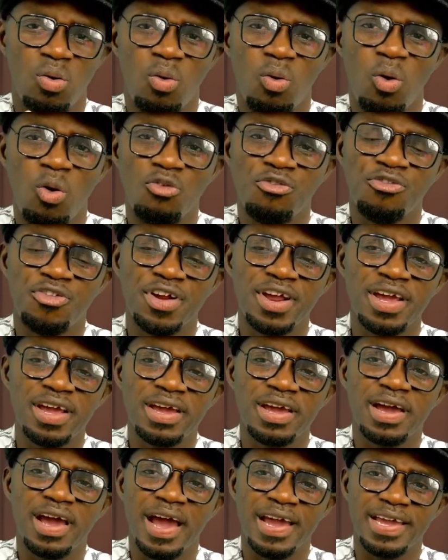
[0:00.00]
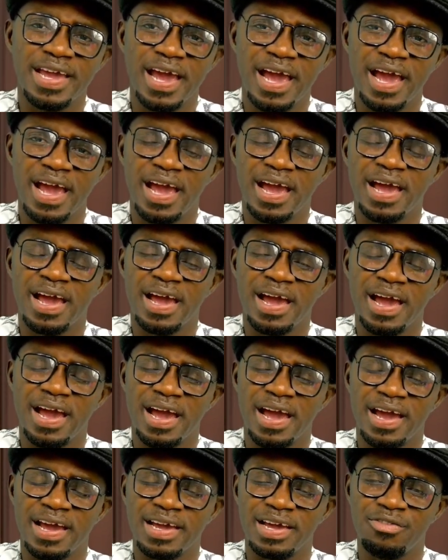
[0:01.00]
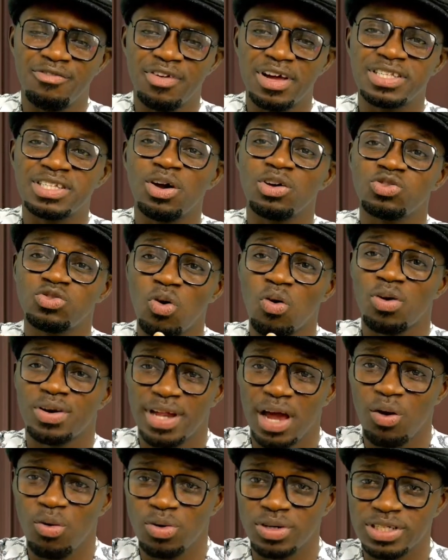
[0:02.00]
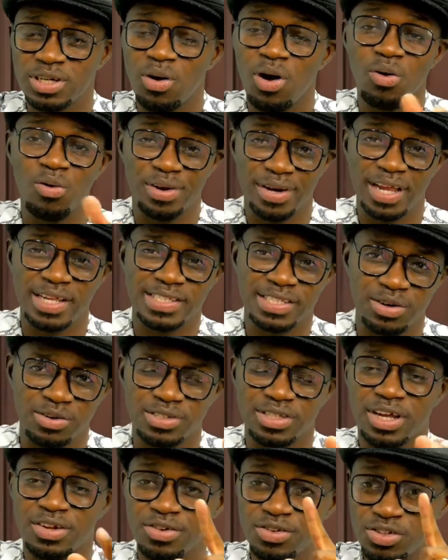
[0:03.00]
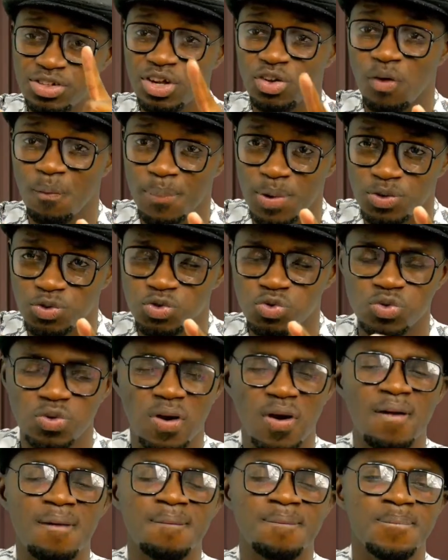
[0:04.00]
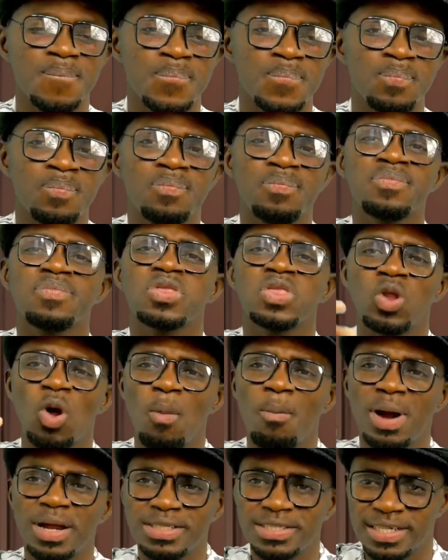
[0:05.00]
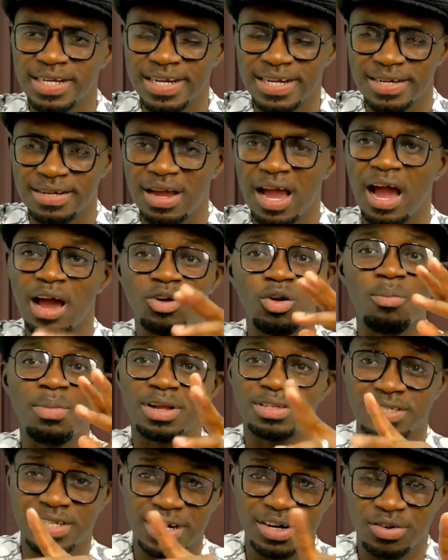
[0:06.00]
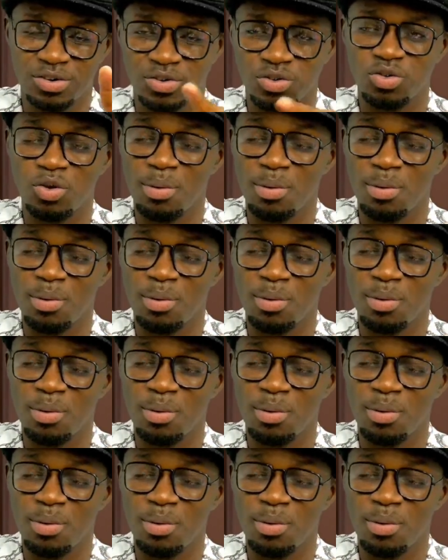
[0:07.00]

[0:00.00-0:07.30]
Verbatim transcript: ofri eye events also okwada hotel wankwada sales enu see number 2 number 3 number 3 no number